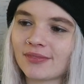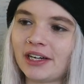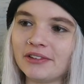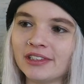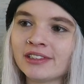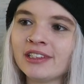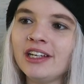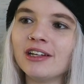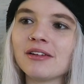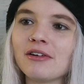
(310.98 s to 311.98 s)
I
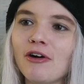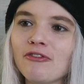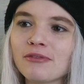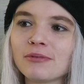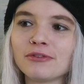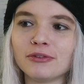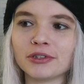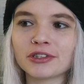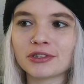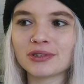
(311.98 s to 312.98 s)
honestly loved
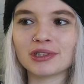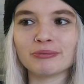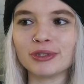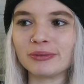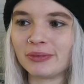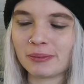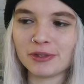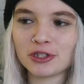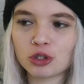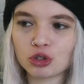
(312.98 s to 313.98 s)
Before the Storm, but it made
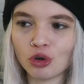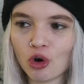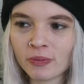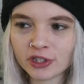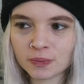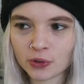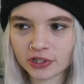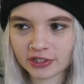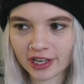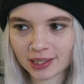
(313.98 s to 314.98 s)
me so much
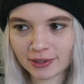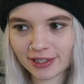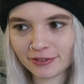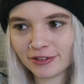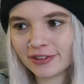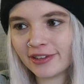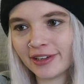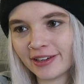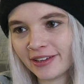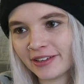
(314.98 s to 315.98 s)
more sad about
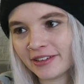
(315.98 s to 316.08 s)
everything.